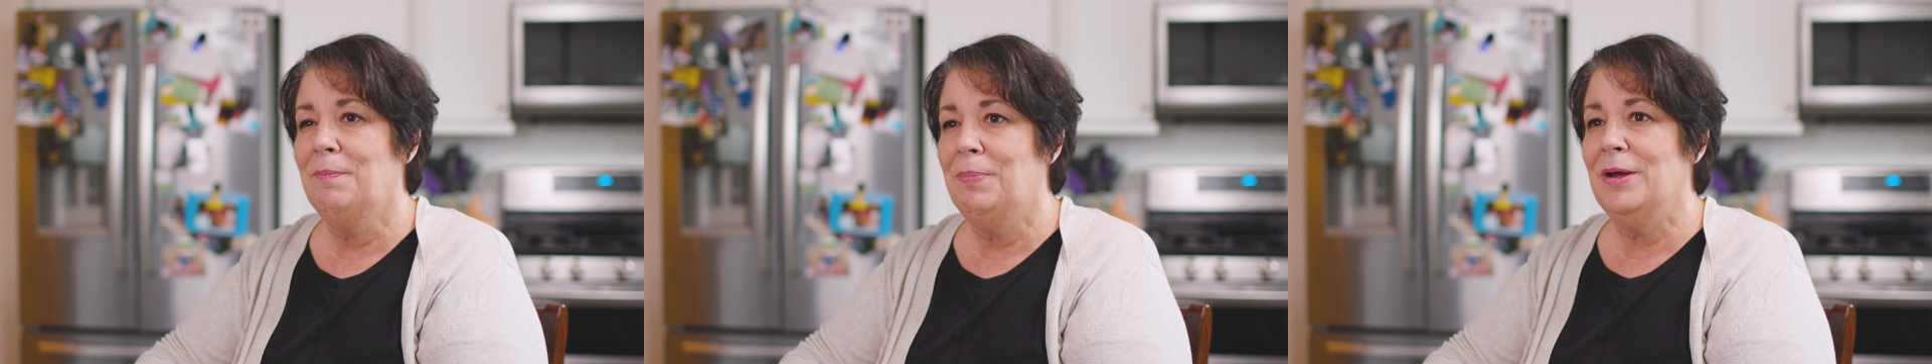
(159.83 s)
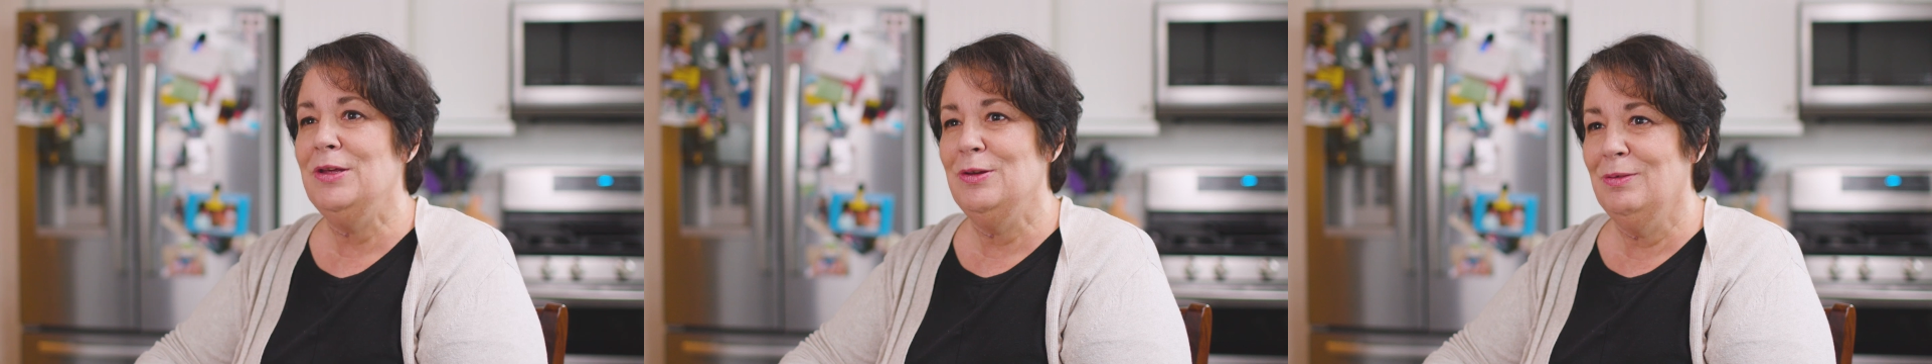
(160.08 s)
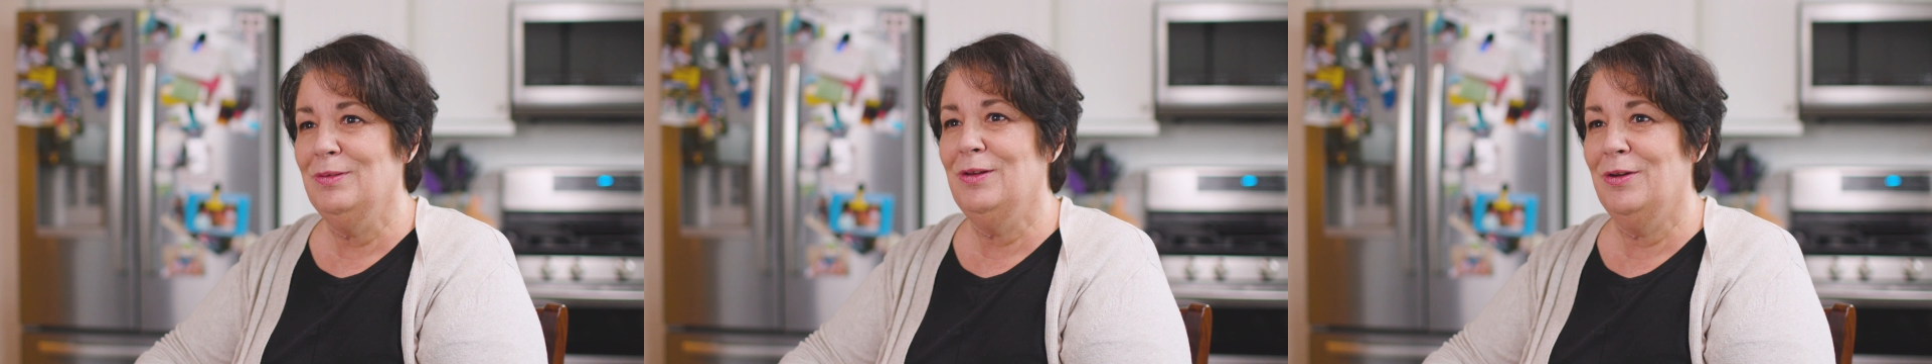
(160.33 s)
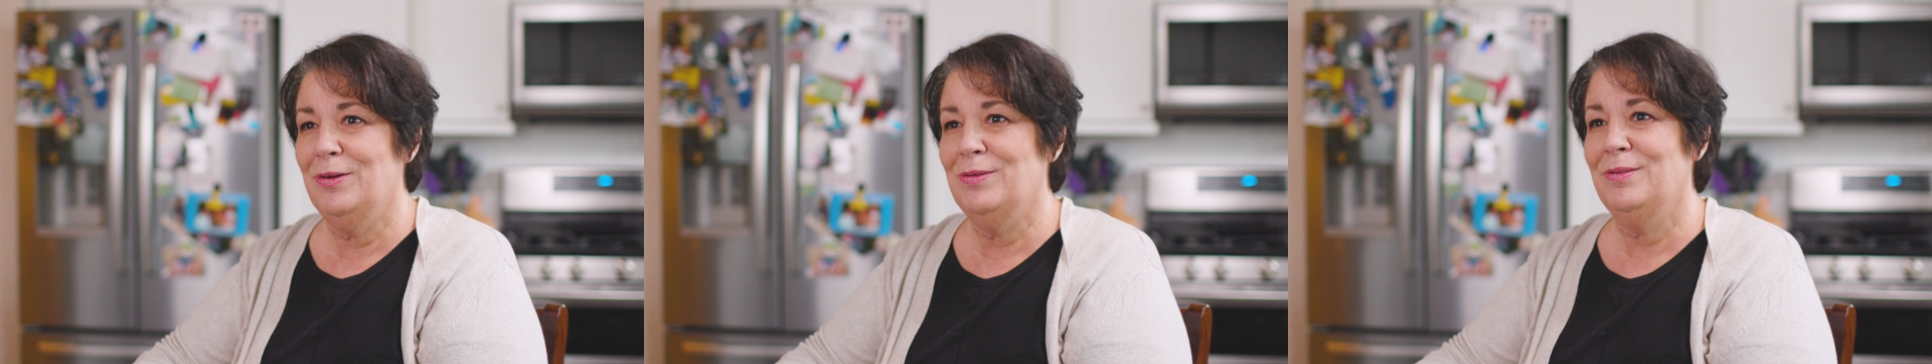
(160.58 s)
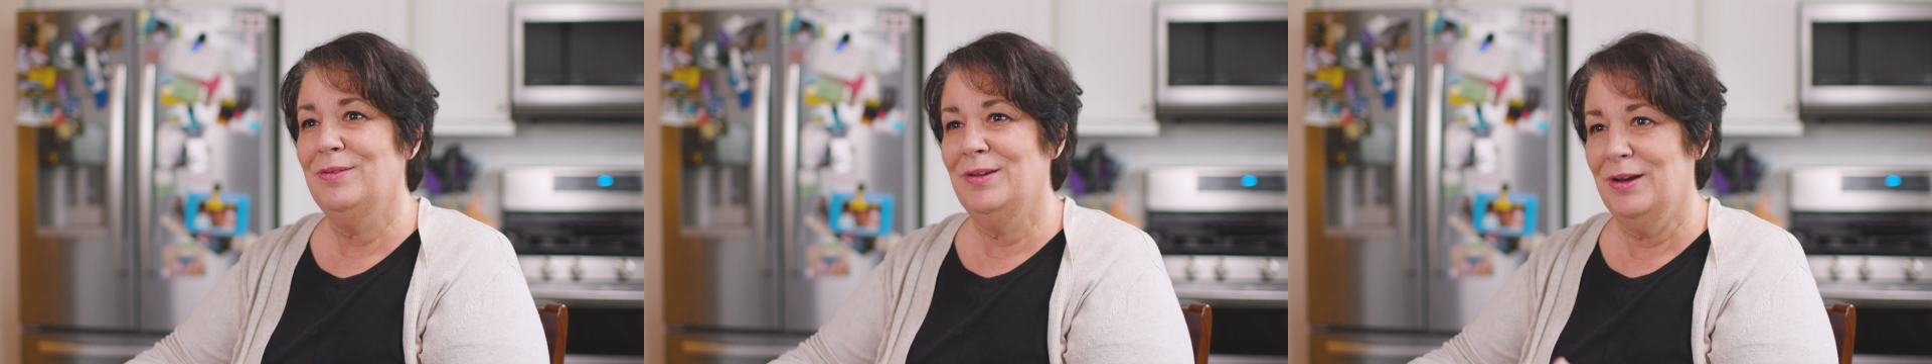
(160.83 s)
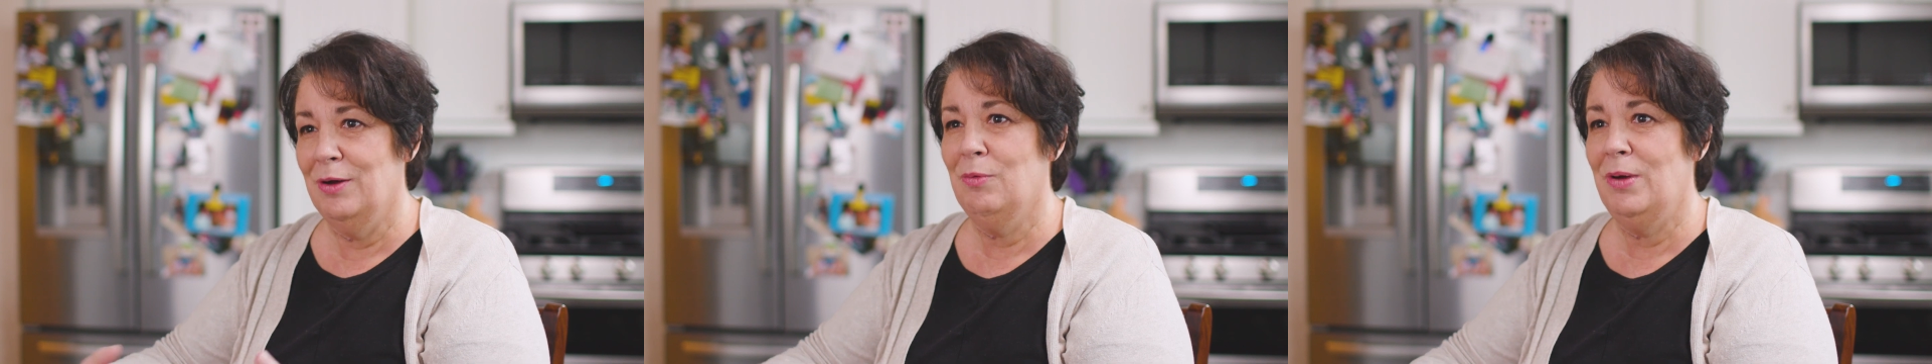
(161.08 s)
but you
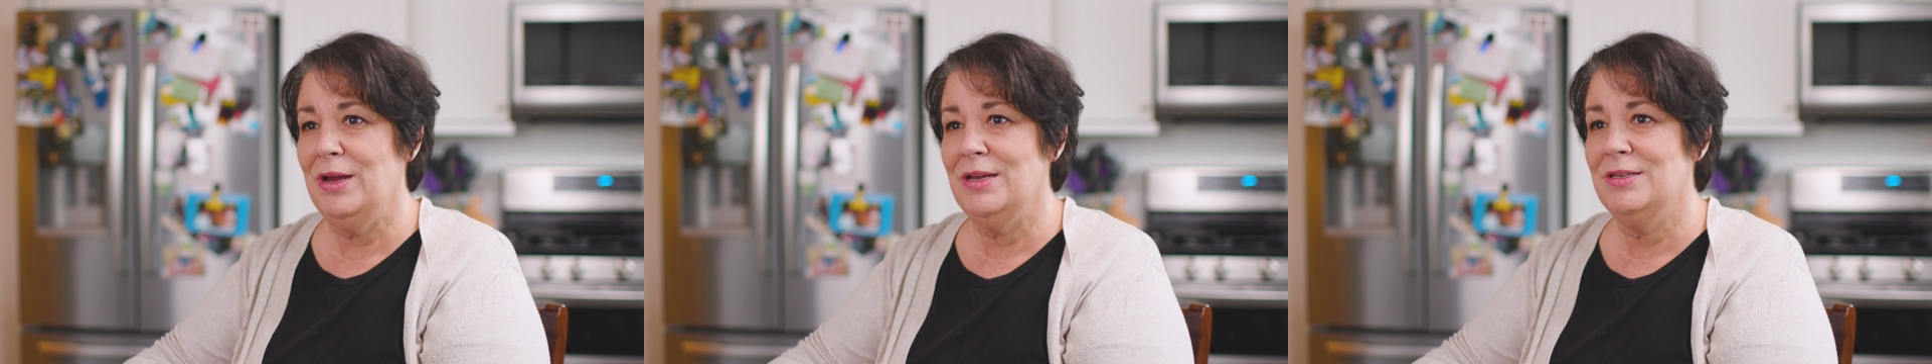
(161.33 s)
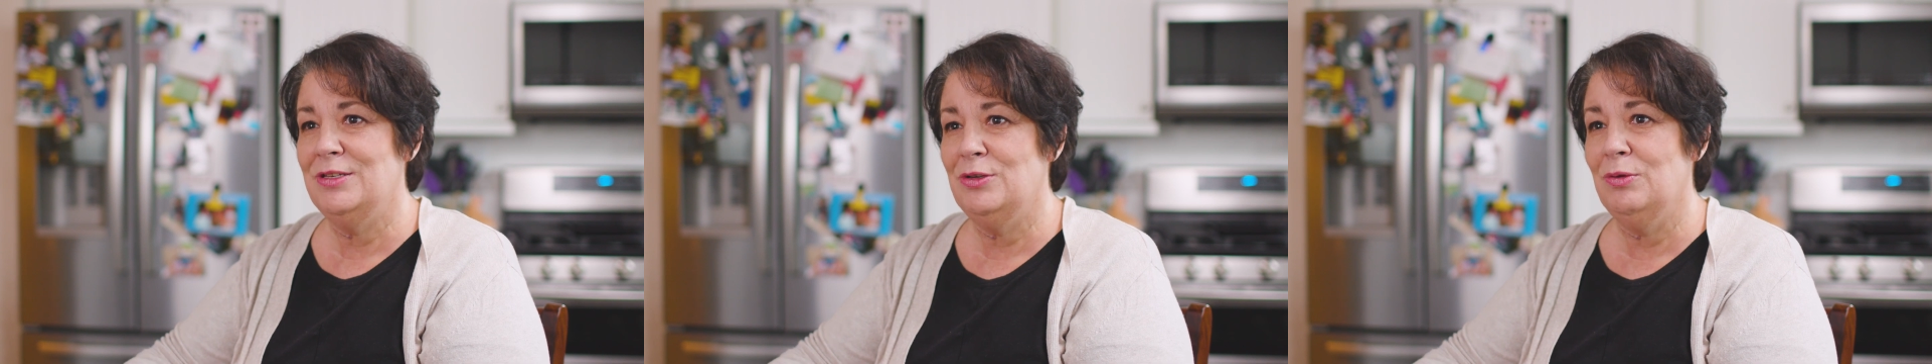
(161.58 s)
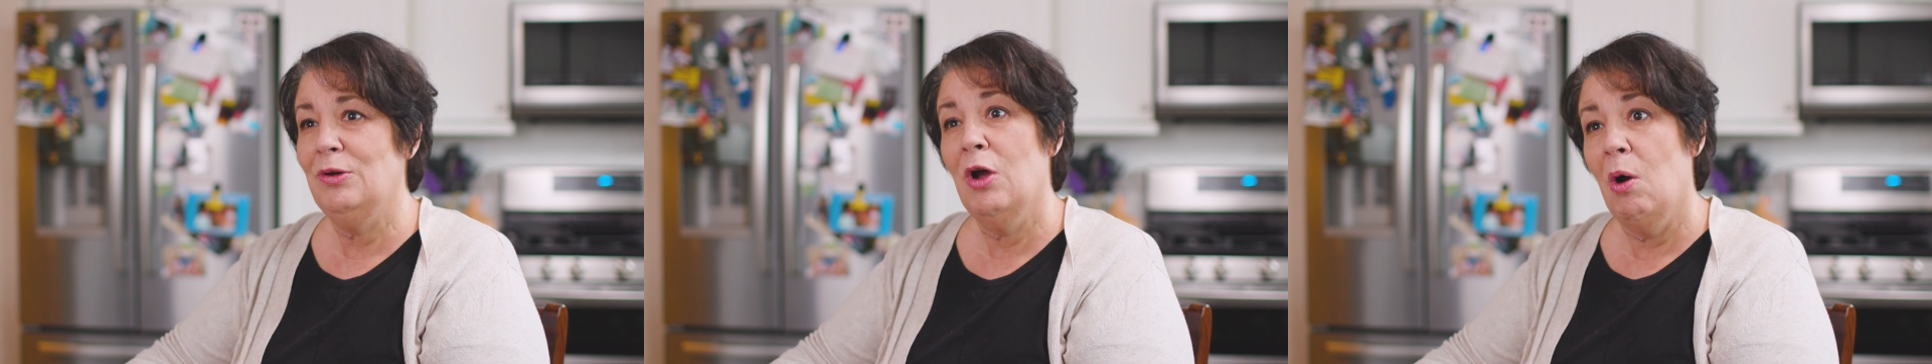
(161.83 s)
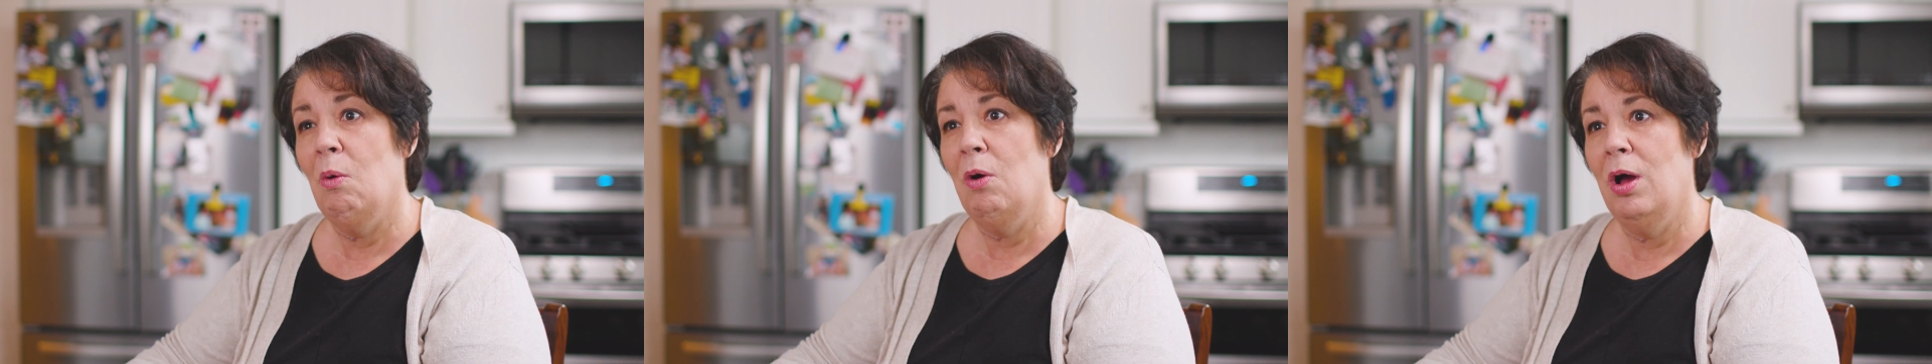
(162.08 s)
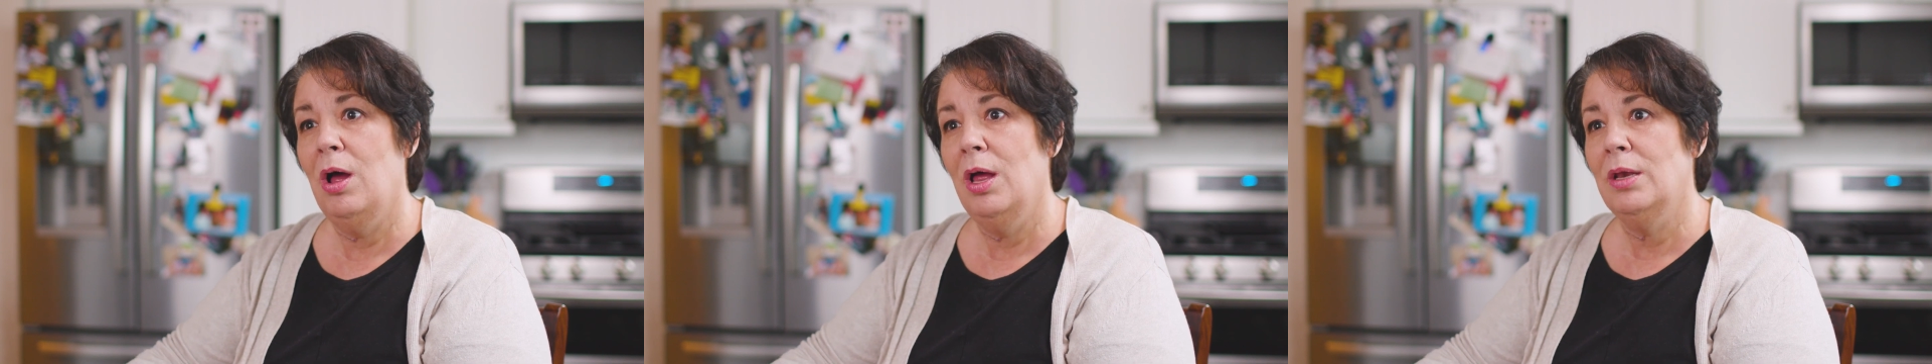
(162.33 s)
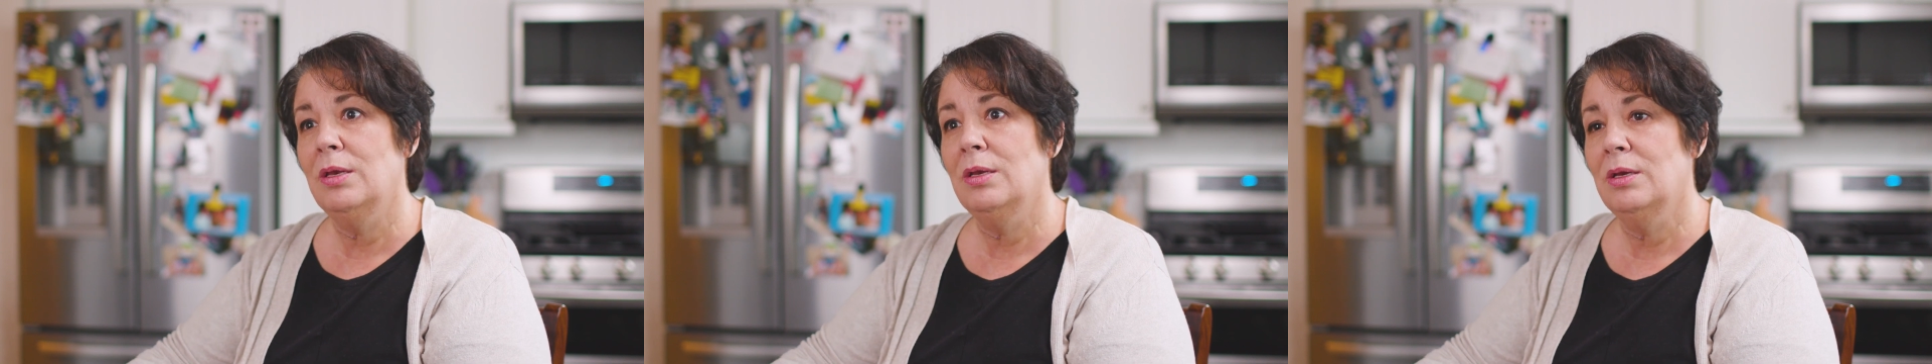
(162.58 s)
learn a way to go
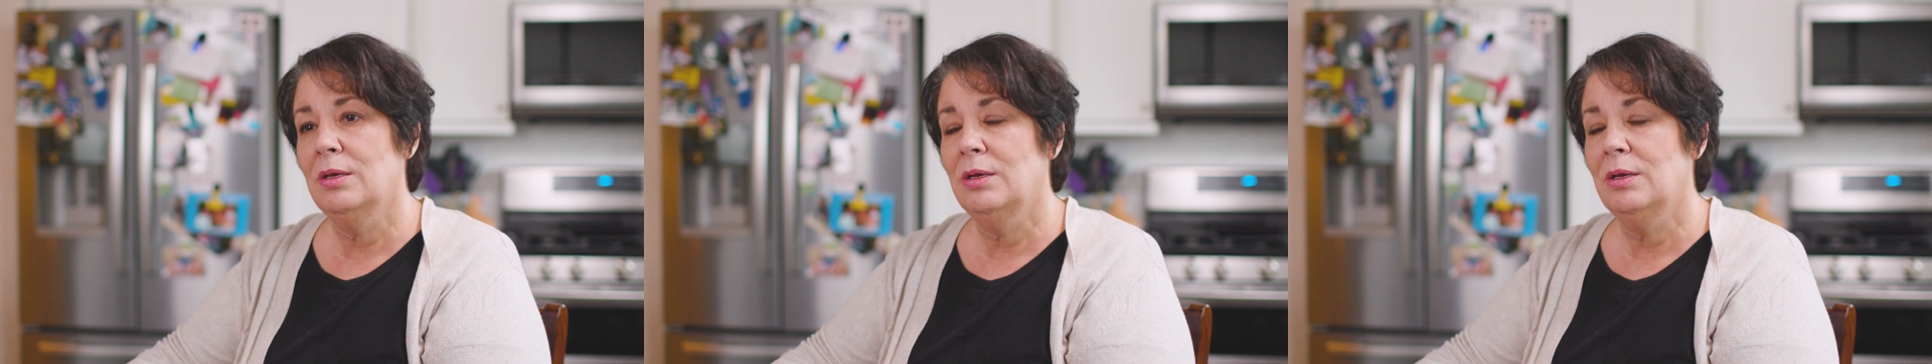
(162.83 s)
on.